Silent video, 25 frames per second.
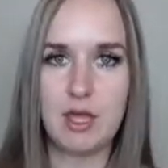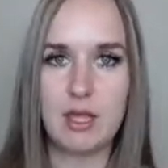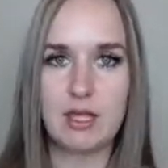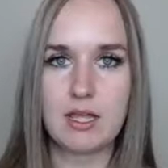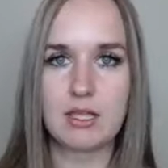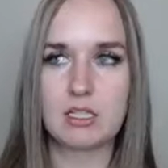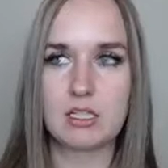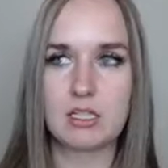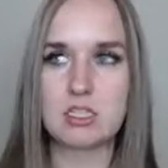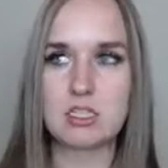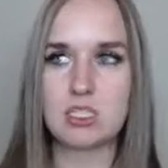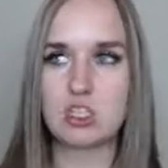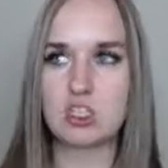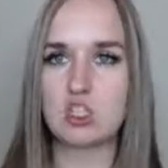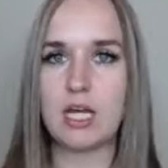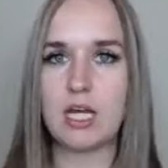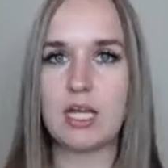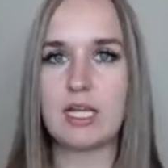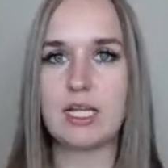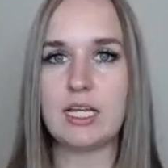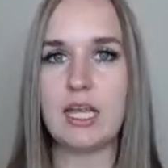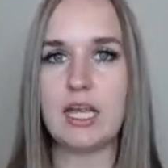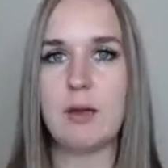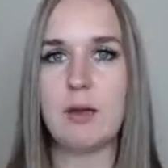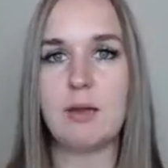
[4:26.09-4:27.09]
They're still trying
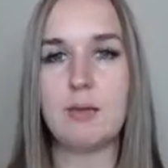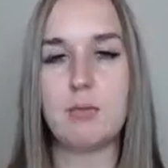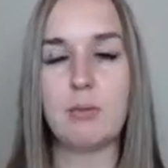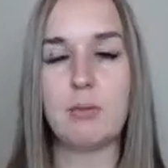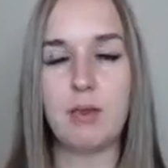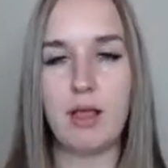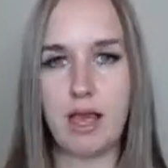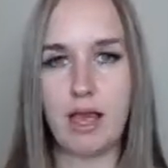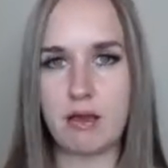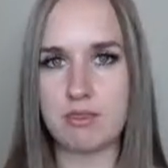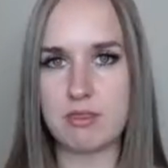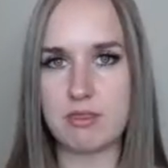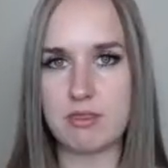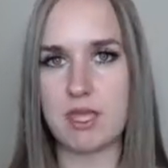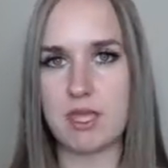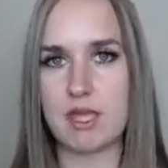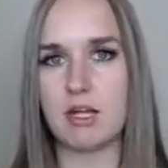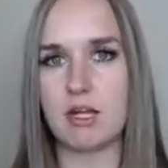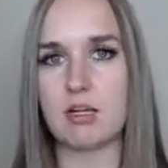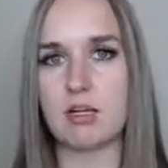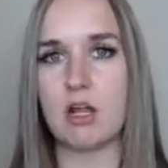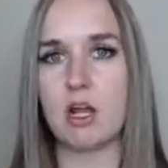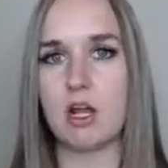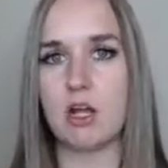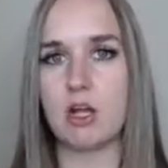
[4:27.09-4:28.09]
to get people out
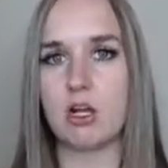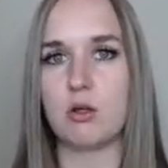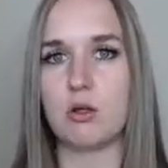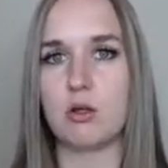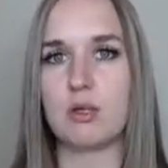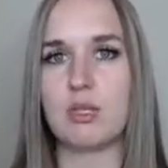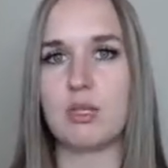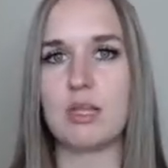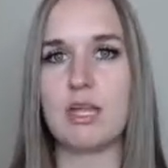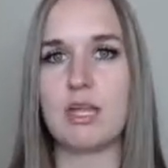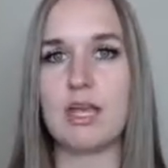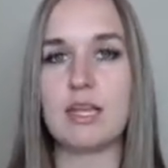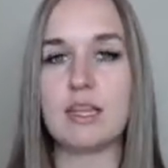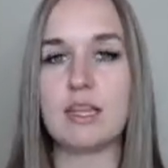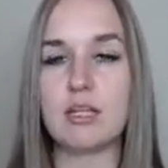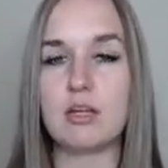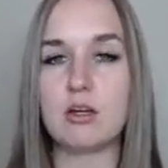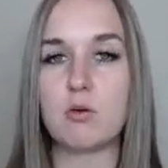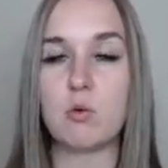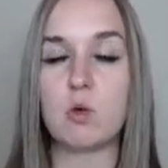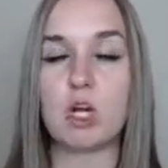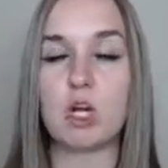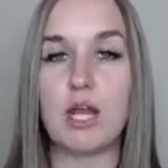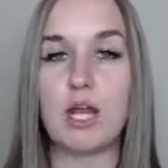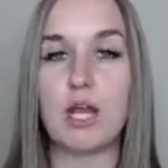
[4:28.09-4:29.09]
there or get their
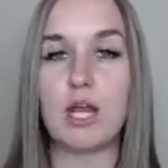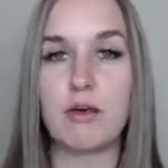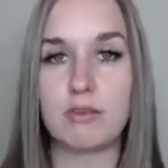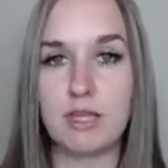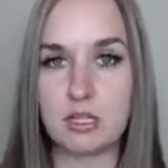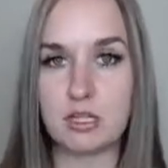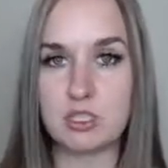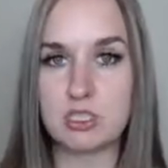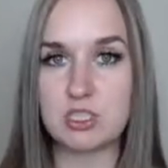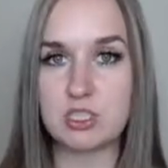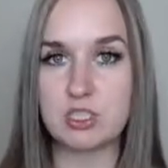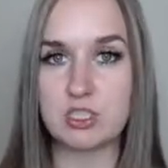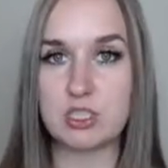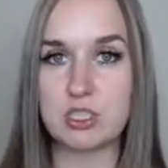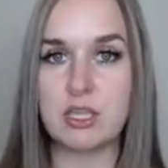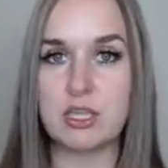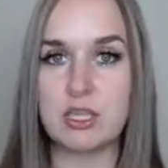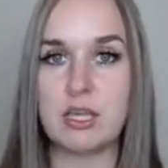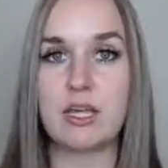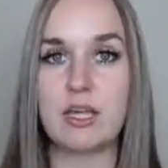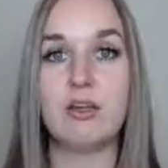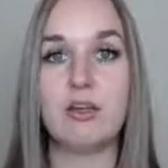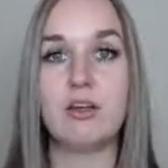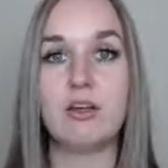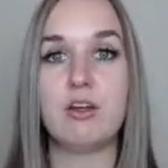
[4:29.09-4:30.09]
word out there so that they
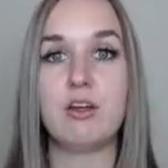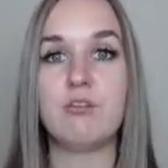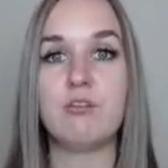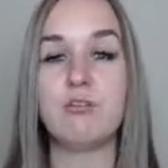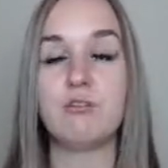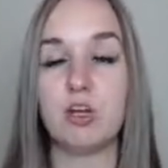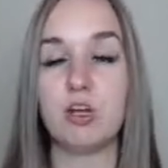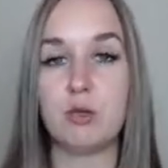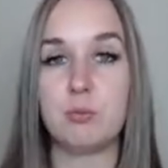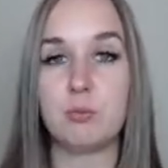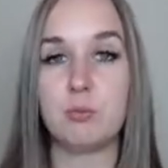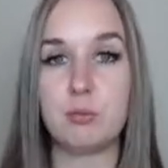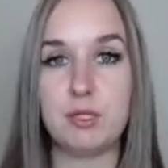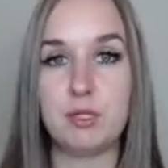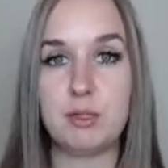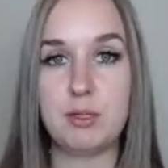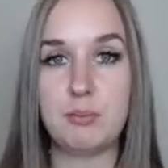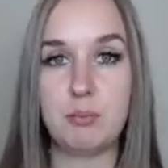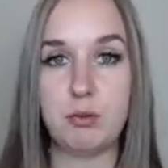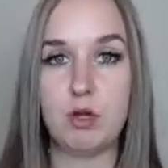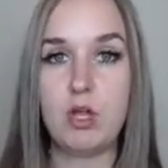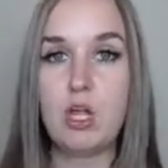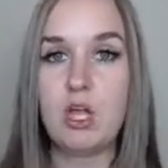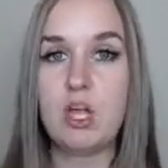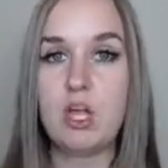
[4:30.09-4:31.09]
can convert
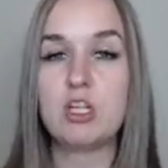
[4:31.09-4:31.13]
people.